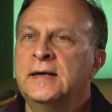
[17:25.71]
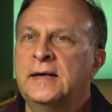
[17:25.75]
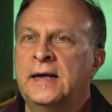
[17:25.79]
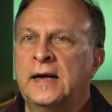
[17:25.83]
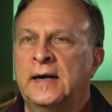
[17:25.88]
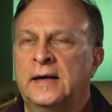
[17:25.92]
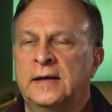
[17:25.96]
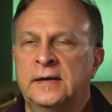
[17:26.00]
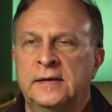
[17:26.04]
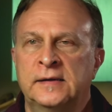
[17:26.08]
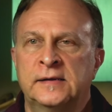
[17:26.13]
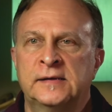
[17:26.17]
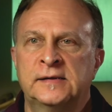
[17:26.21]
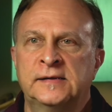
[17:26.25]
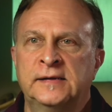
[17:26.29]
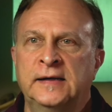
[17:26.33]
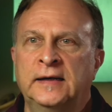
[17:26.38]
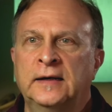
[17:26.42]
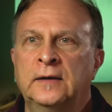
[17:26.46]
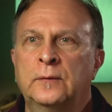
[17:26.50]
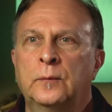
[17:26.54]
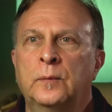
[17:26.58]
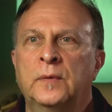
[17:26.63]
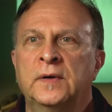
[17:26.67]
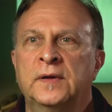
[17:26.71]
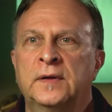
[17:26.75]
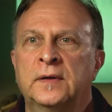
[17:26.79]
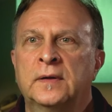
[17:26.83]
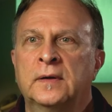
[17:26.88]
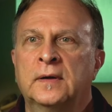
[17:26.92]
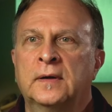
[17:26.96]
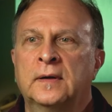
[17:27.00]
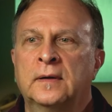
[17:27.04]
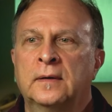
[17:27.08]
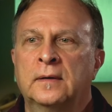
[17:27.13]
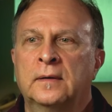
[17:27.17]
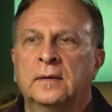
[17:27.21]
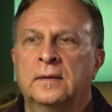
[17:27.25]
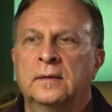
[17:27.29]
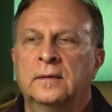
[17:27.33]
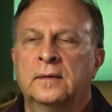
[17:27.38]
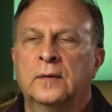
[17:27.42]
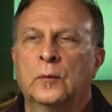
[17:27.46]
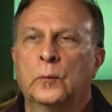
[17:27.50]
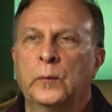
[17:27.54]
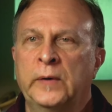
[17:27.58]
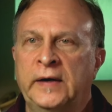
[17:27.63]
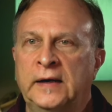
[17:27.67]
get into sync with the
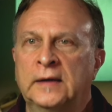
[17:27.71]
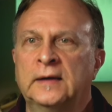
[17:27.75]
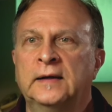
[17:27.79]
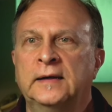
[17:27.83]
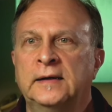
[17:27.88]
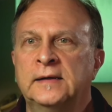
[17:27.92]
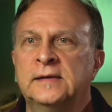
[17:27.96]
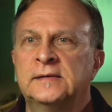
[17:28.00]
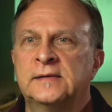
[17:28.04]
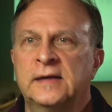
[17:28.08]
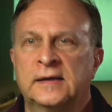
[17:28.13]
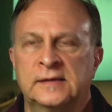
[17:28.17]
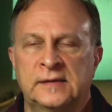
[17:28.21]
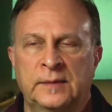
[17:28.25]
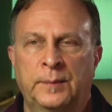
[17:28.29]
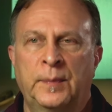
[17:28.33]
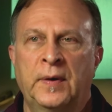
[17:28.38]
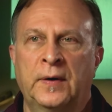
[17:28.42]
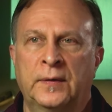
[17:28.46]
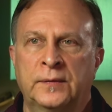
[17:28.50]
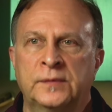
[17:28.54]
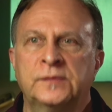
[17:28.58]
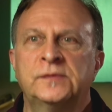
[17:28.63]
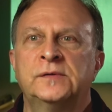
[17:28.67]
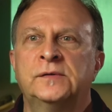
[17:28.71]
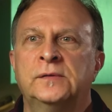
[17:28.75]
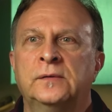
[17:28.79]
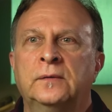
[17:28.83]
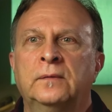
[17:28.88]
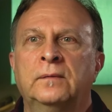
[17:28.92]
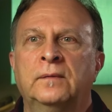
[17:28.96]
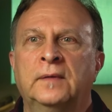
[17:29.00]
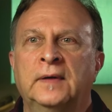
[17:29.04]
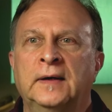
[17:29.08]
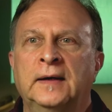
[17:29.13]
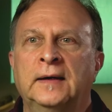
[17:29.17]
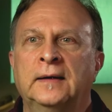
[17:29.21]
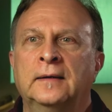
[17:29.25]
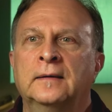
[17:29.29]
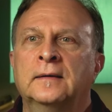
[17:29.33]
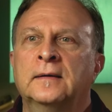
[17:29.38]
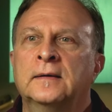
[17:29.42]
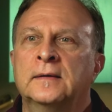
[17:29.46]
realies as opposed to the